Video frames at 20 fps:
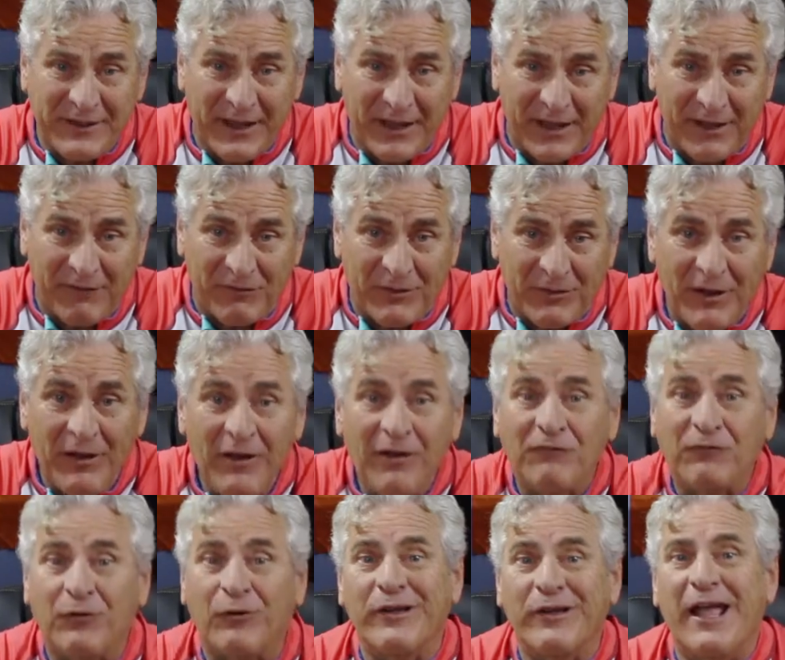saves
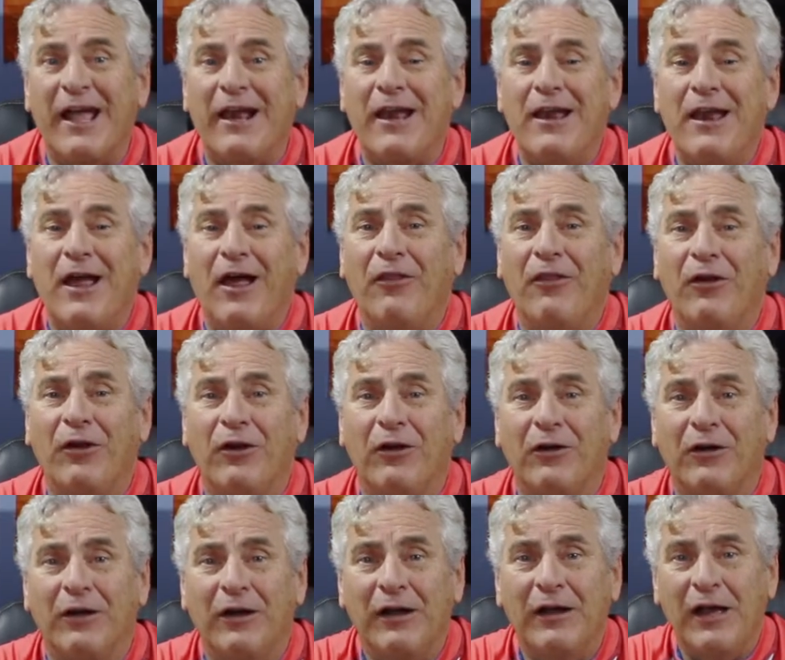for yet
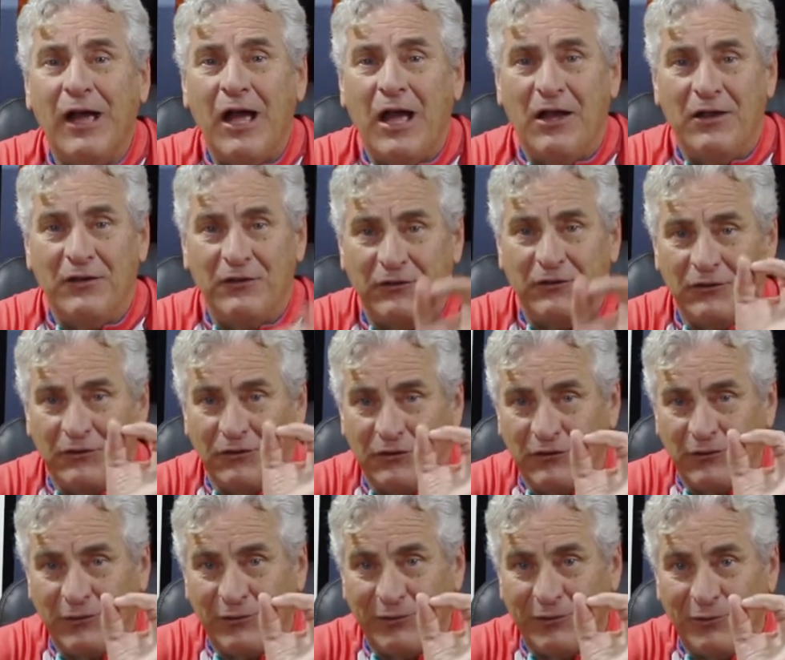another
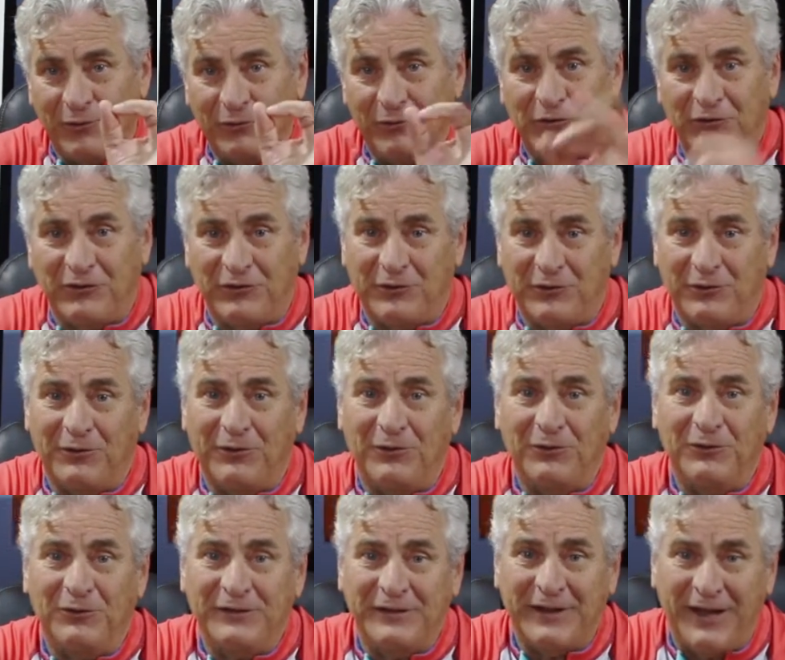
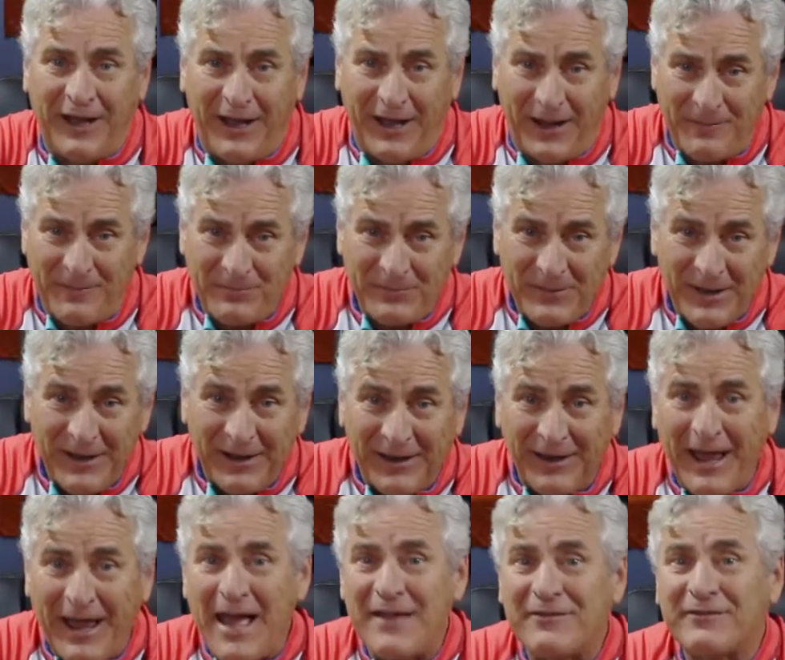0-0 tie.
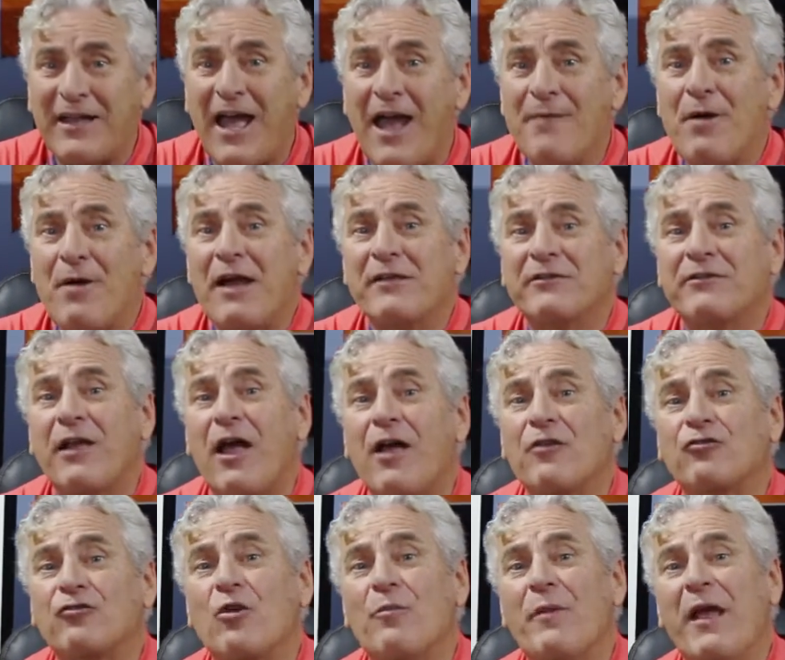Last time I
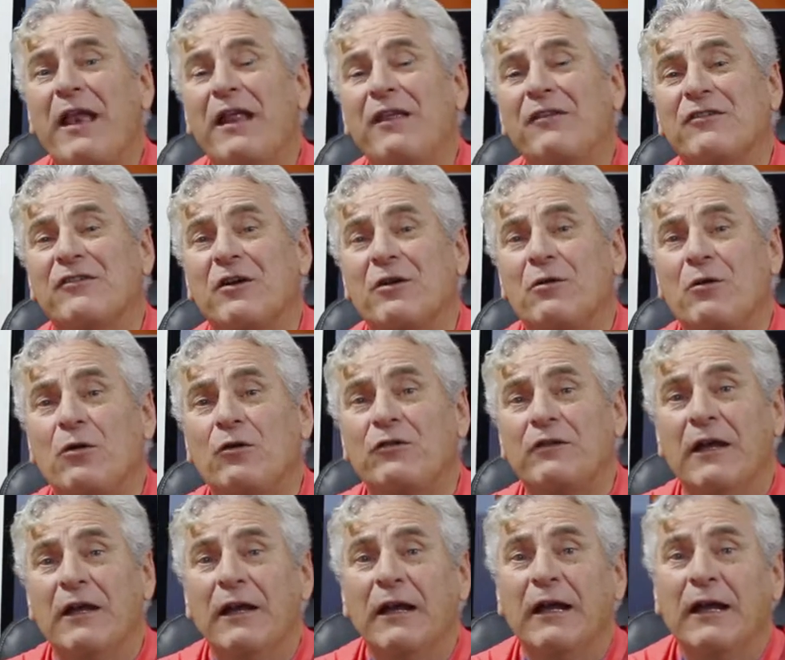saw so many
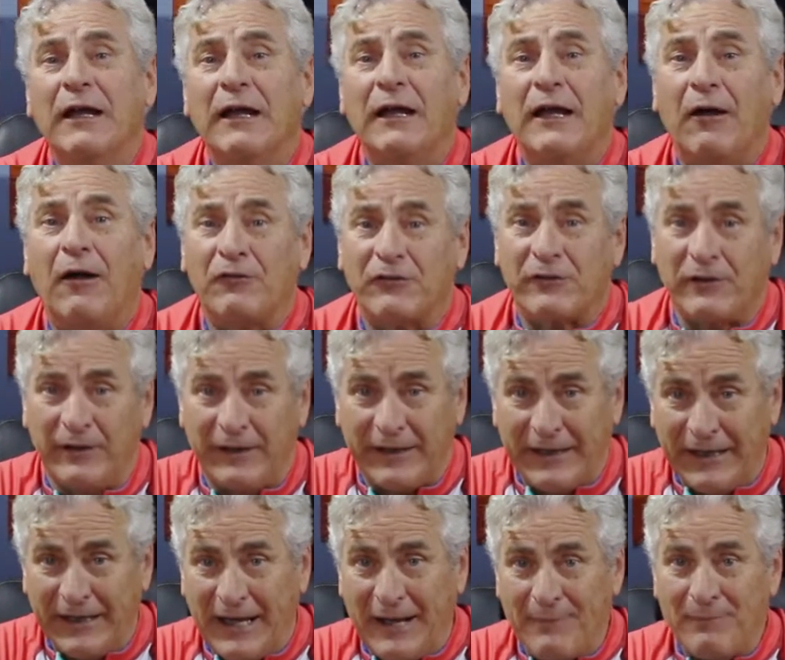zeros, I was
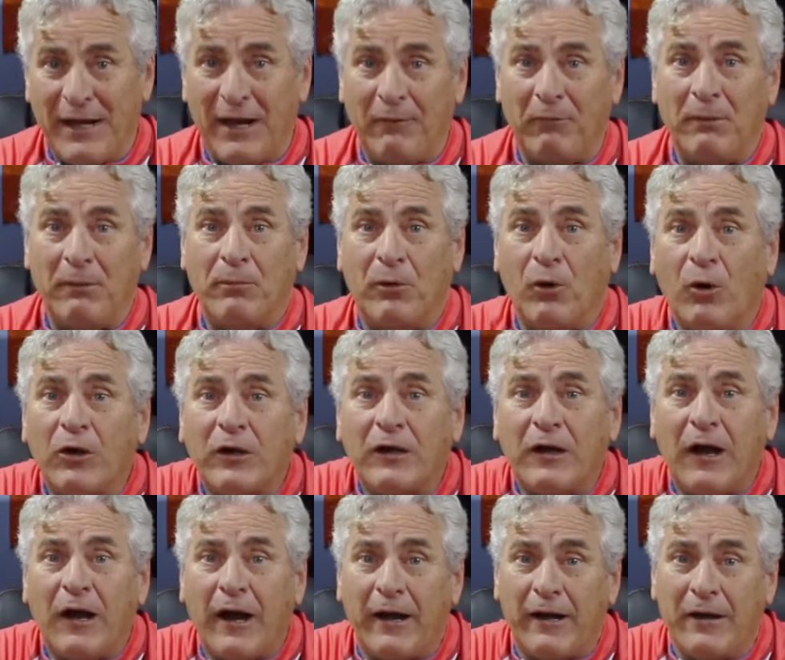looking at my report
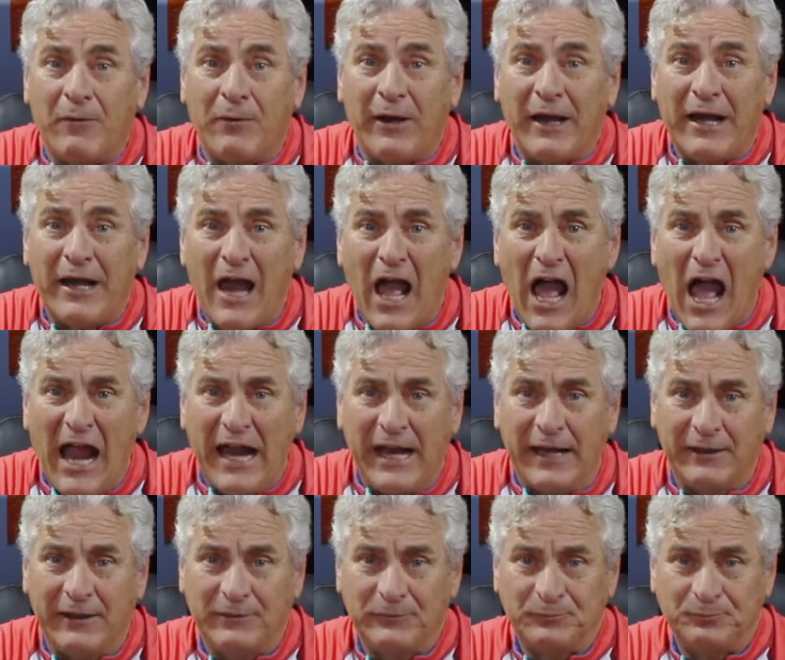card in grade 9.